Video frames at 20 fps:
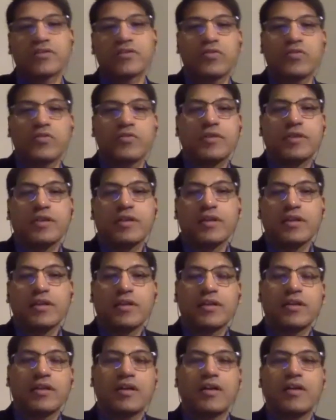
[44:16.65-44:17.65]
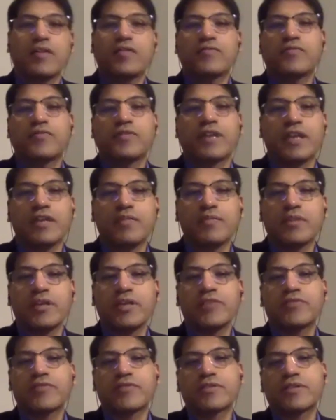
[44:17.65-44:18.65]
So for anybody
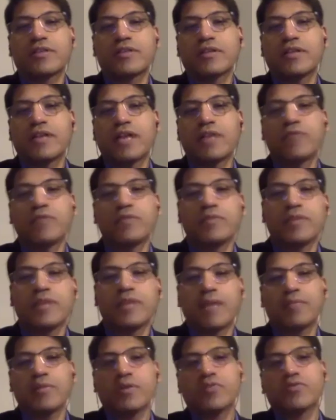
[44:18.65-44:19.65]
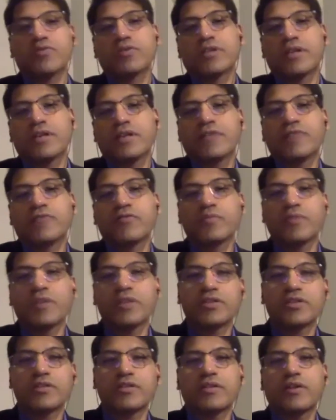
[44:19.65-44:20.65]
interested in that, we'll be happy to share
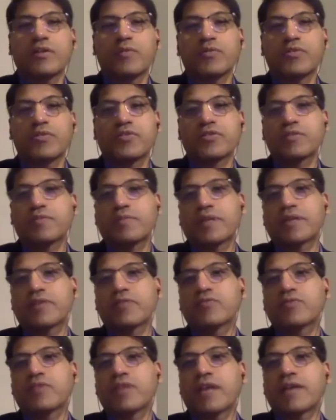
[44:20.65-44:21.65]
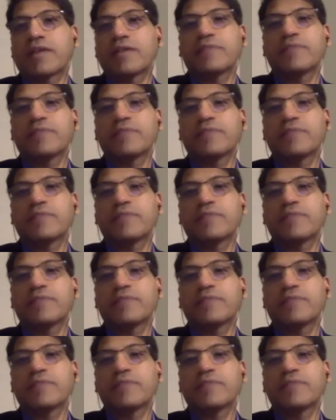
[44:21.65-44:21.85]
information with respect to that.